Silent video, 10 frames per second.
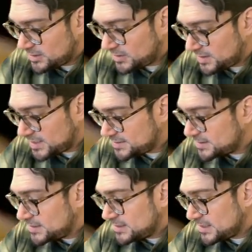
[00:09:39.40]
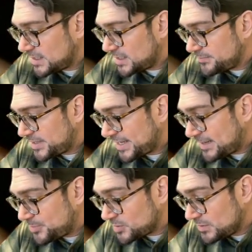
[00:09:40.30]
on
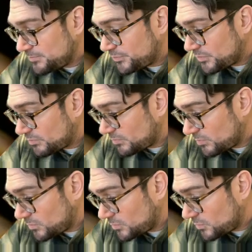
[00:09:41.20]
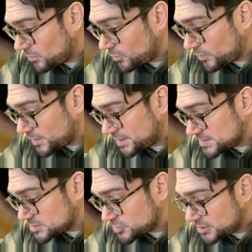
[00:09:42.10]
capital or
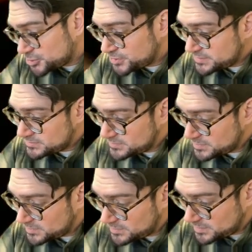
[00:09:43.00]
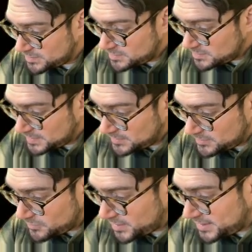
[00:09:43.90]
construction,
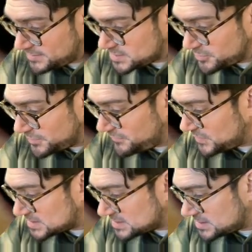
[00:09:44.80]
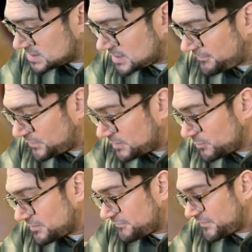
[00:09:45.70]
right? So if it's stuff that
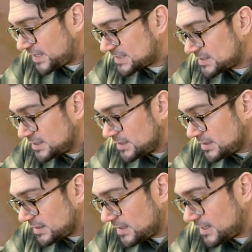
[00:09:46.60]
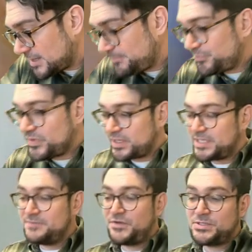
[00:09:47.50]
would affect the
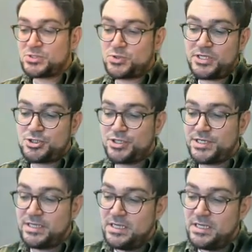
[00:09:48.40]
kind of construction